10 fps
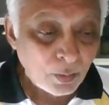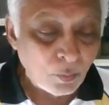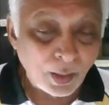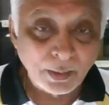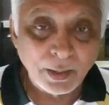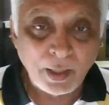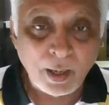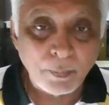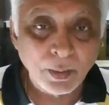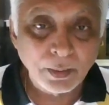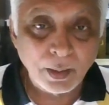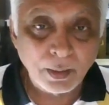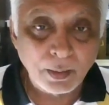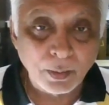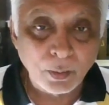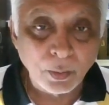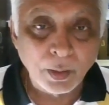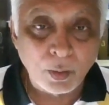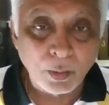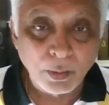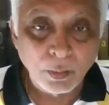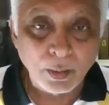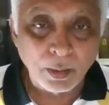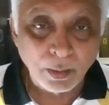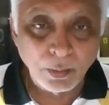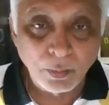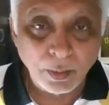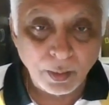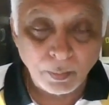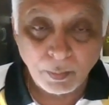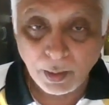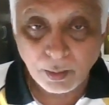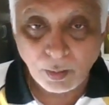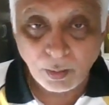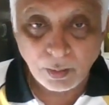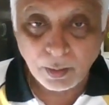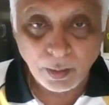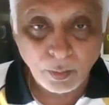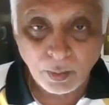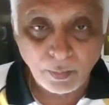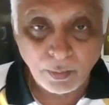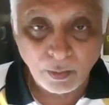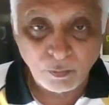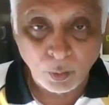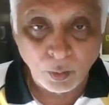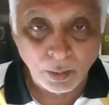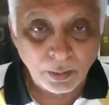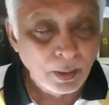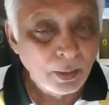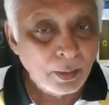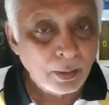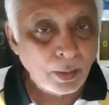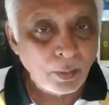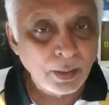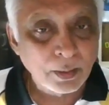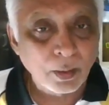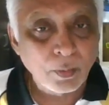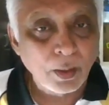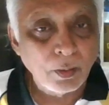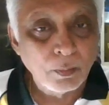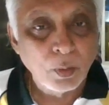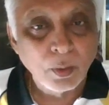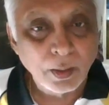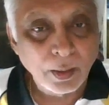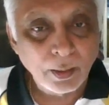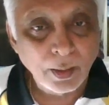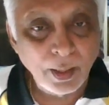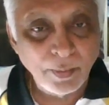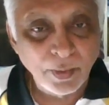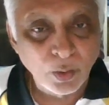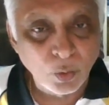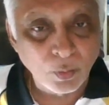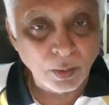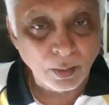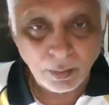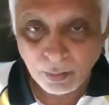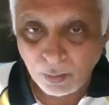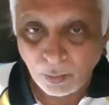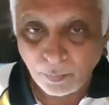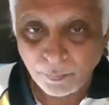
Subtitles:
Once it happens that in order to continue the game, they don't have enough bowlers. Now he is required to bowl the 11th over. No.